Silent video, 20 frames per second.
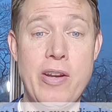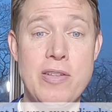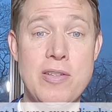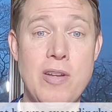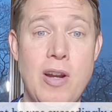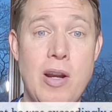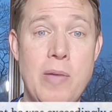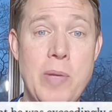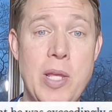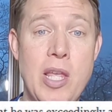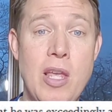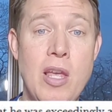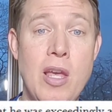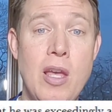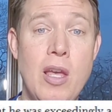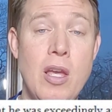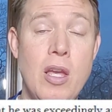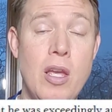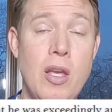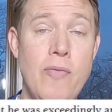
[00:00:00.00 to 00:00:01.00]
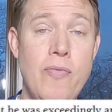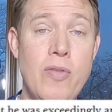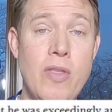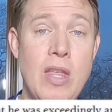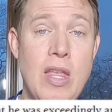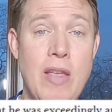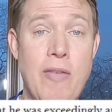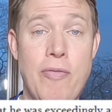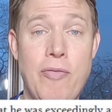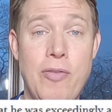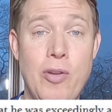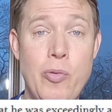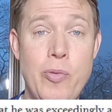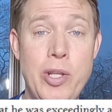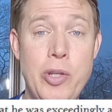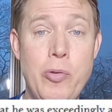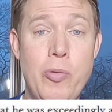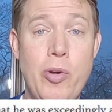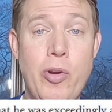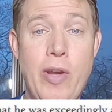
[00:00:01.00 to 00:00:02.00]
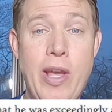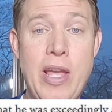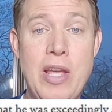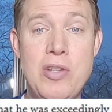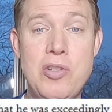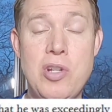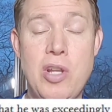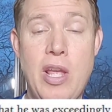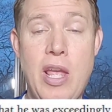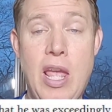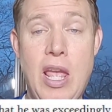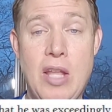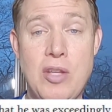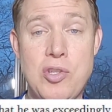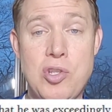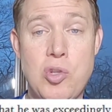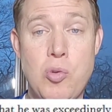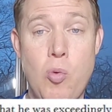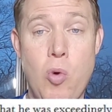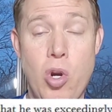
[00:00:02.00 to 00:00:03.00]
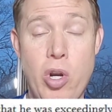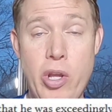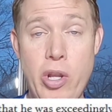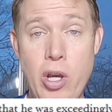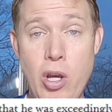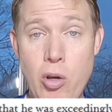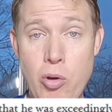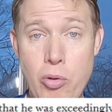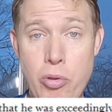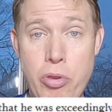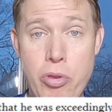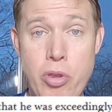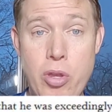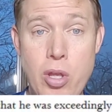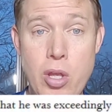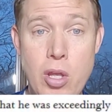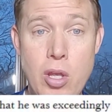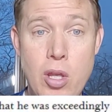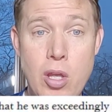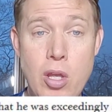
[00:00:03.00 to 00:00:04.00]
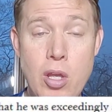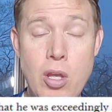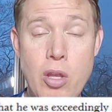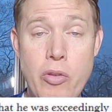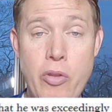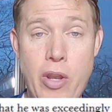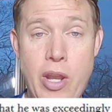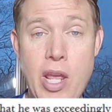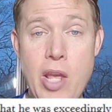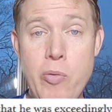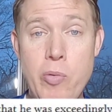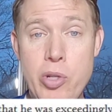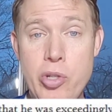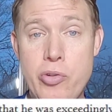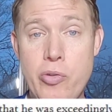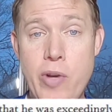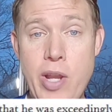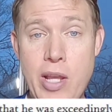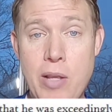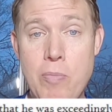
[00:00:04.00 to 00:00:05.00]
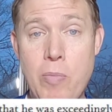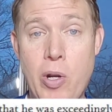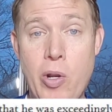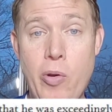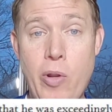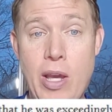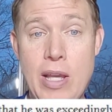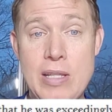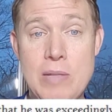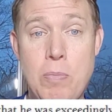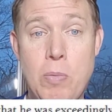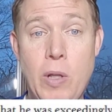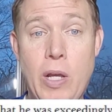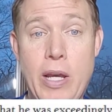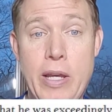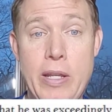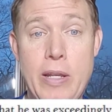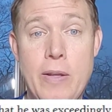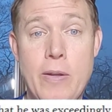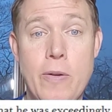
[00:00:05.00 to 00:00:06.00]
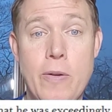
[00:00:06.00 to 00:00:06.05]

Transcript: his army, he flew into a rage and swore an oath that he would drink Moroni's blood.